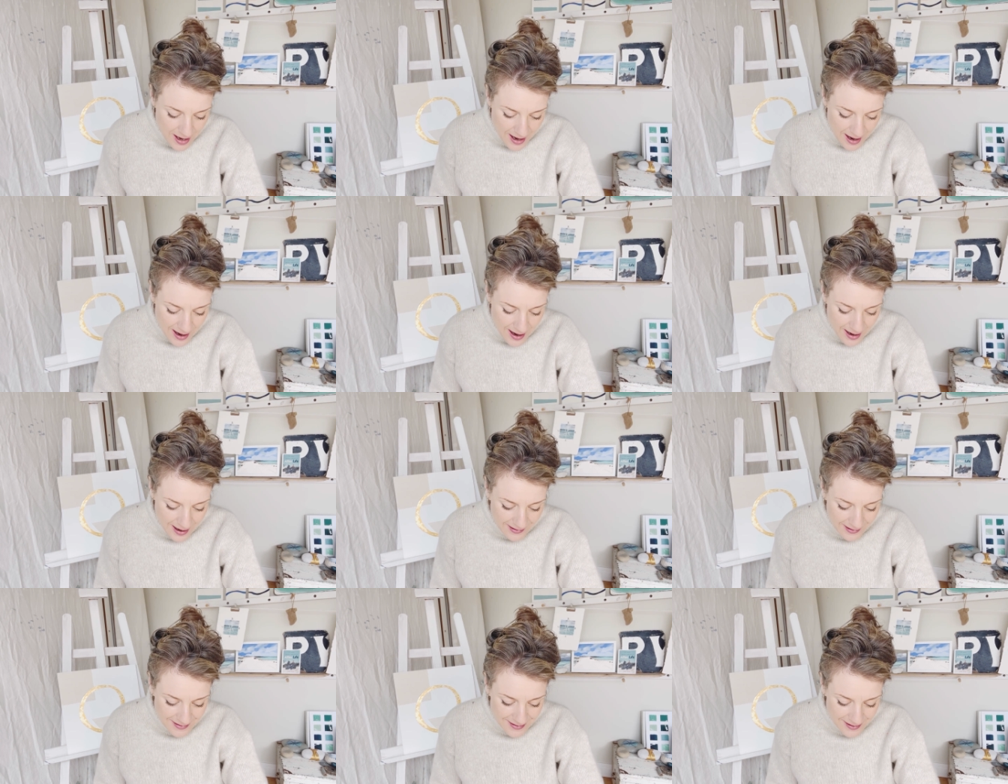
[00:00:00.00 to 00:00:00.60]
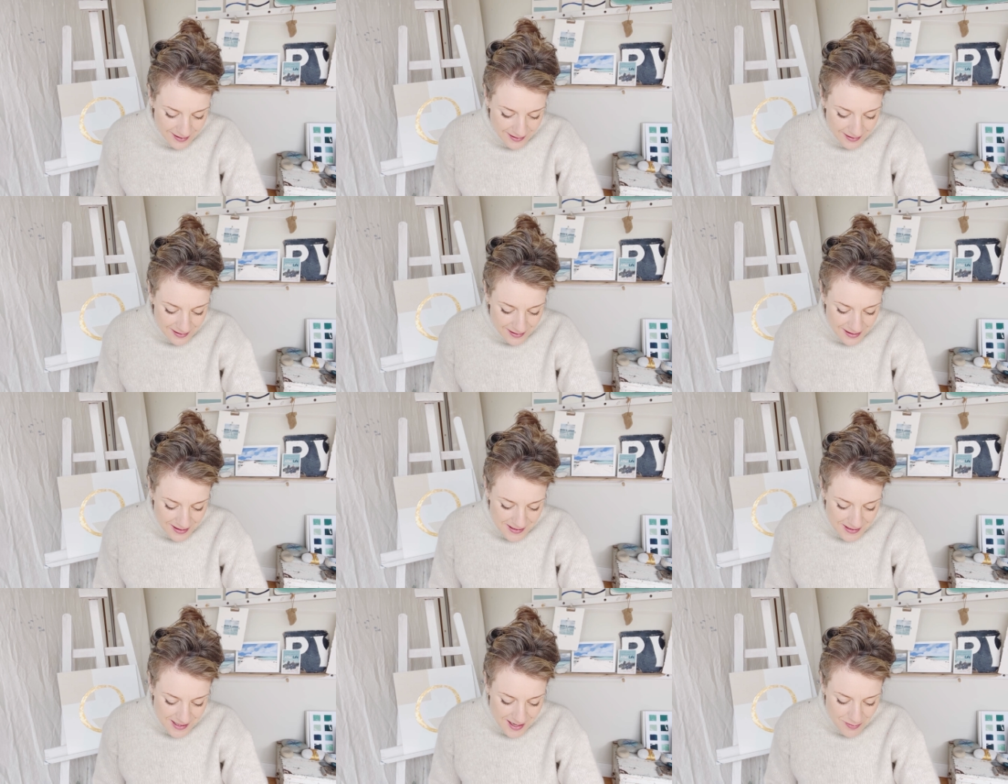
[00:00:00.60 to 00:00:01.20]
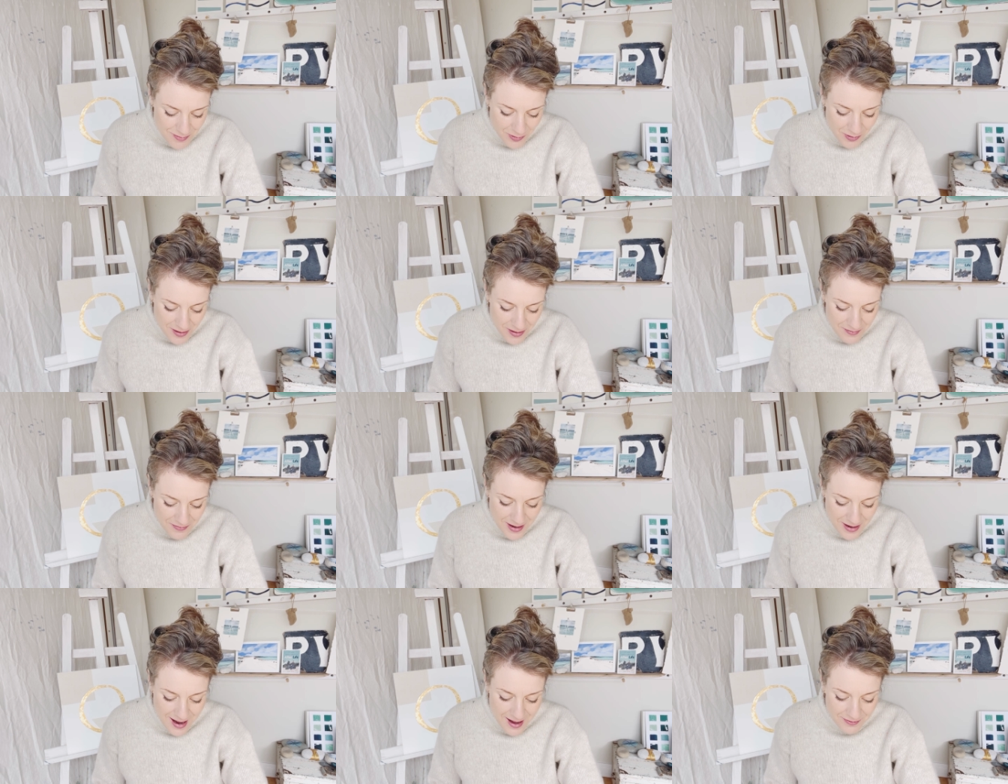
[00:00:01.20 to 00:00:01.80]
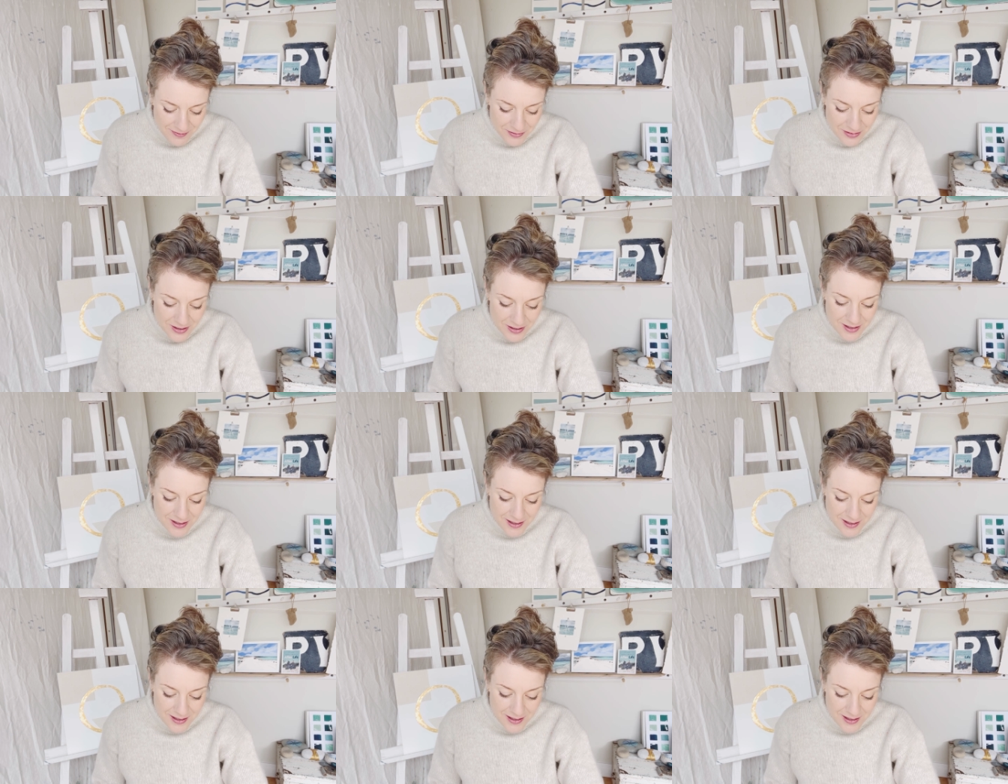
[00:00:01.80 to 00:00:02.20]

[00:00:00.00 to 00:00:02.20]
and see what they've left